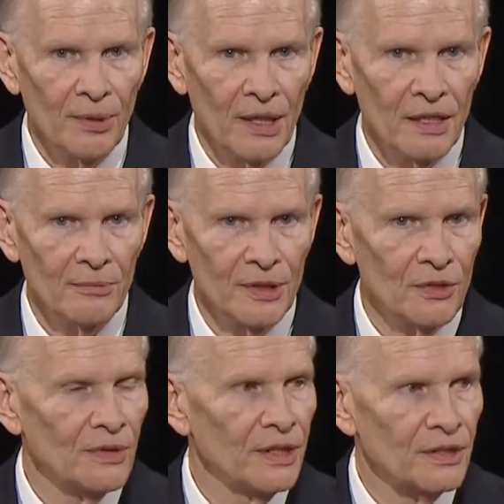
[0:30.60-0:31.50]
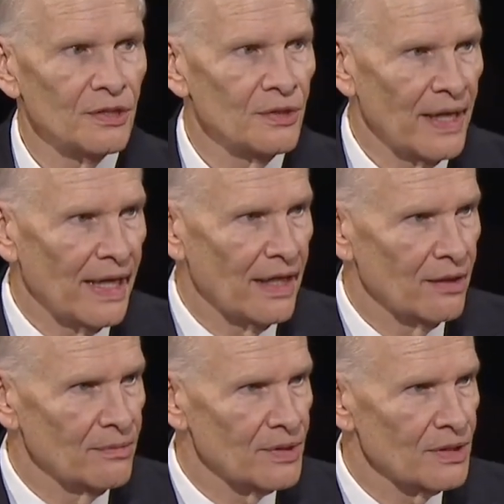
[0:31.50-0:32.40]
bond between two
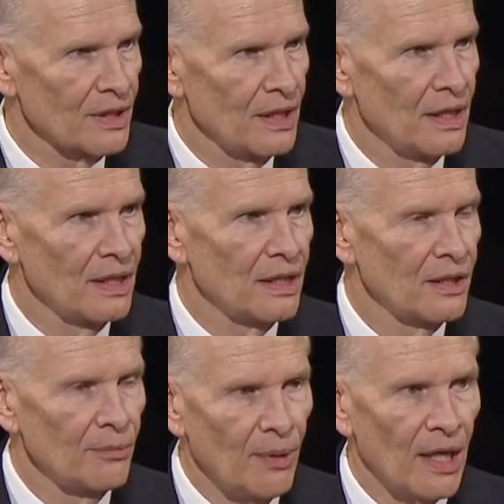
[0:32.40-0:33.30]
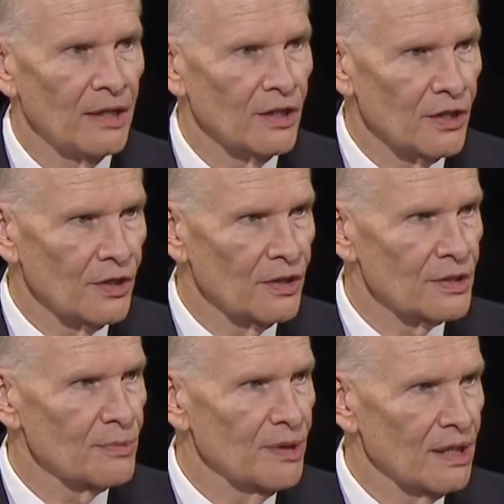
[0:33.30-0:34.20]
atoms, the bond
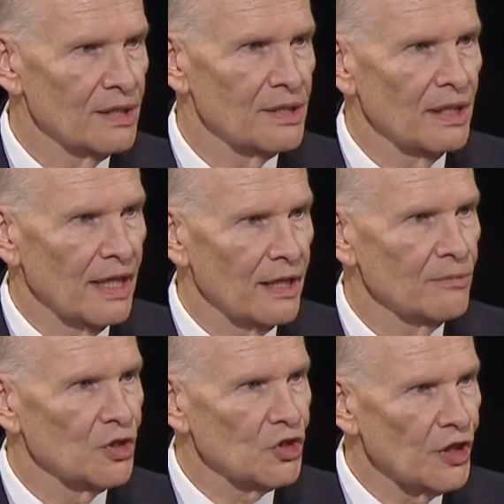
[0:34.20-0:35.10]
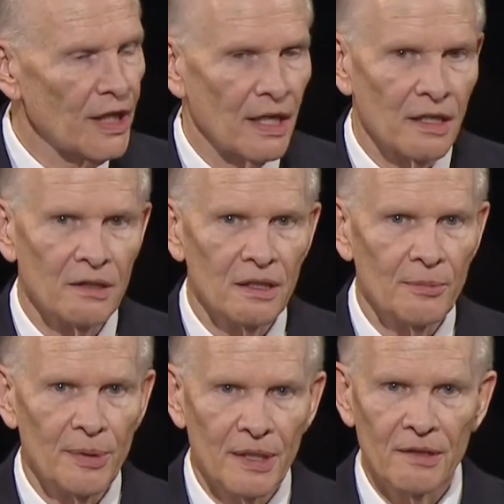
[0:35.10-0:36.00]
occurs because the atoms share a
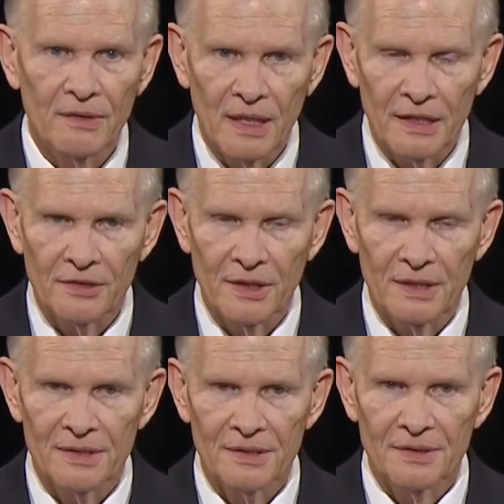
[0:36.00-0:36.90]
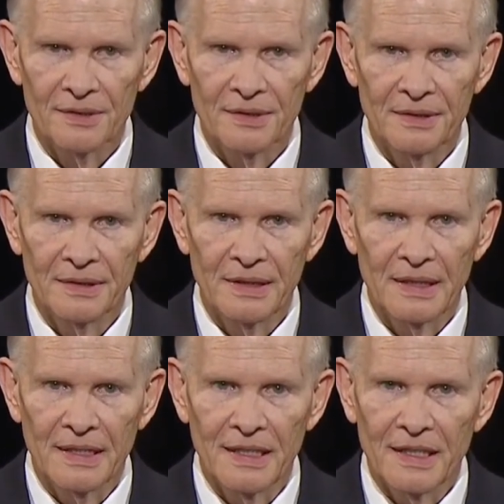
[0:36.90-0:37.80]
pair of electrons.
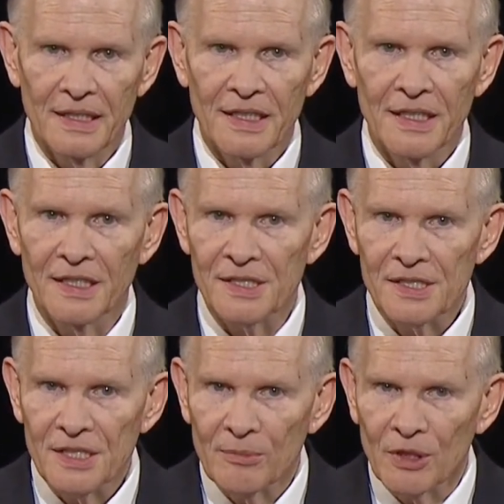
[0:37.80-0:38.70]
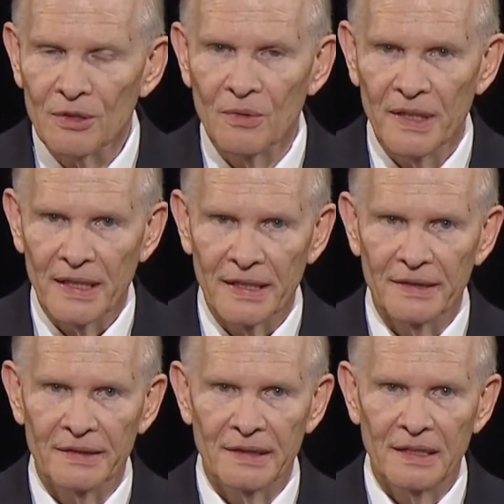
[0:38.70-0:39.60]
In a similar
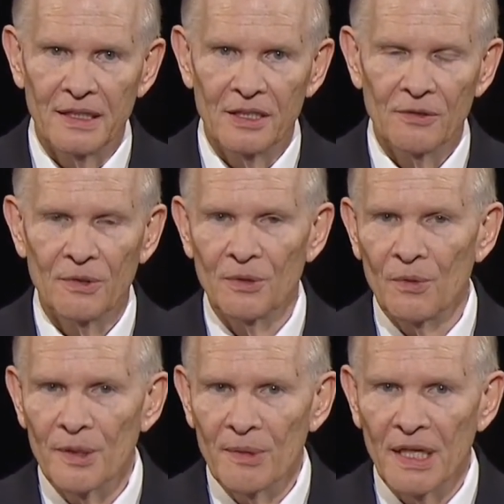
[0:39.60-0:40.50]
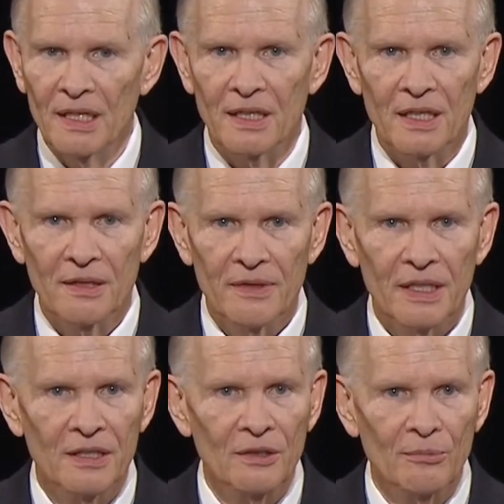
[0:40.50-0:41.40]
way, when we make a
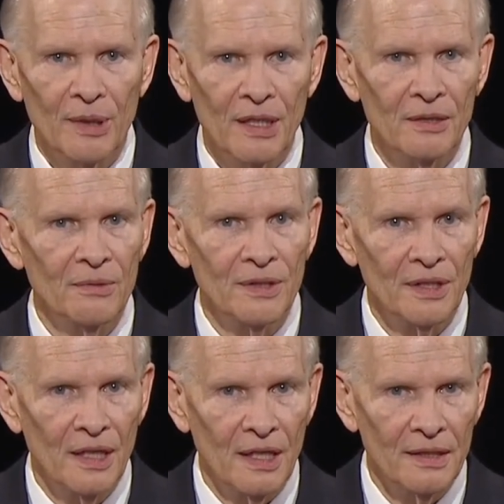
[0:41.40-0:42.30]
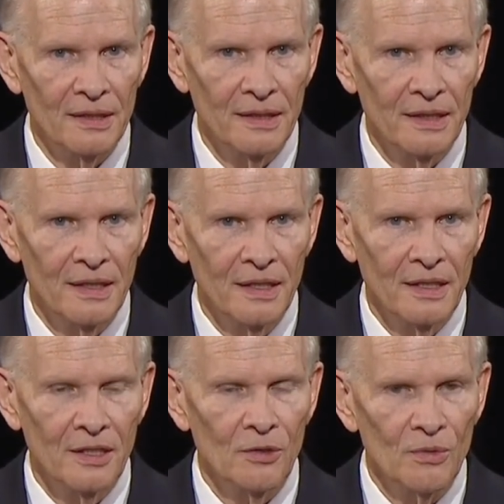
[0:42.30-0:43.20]
covenantal bond with God,
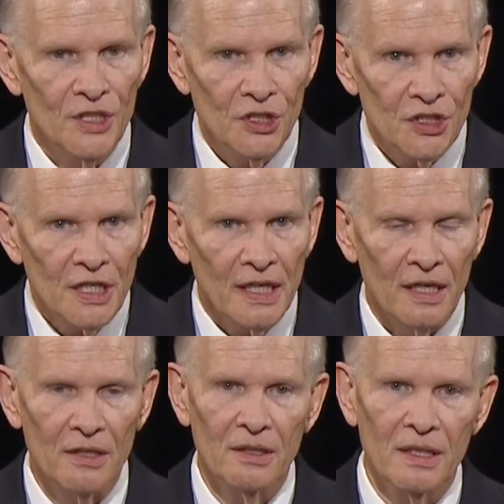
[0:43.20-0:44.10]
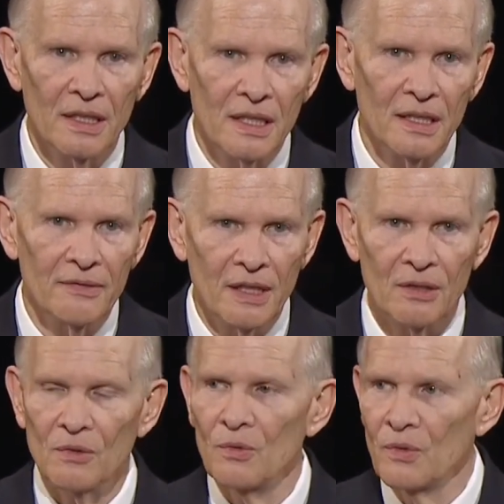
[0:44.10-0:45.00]
we share a
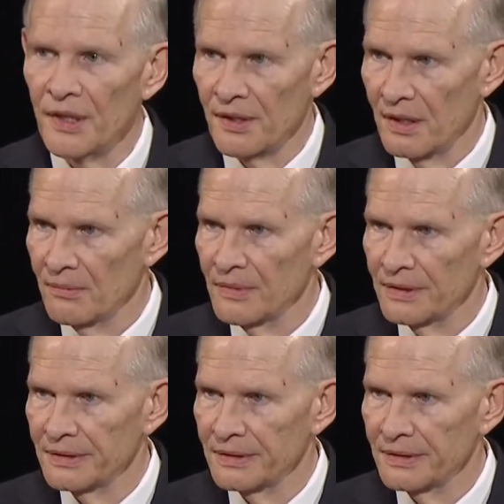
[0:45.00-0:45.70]
covenant with Him.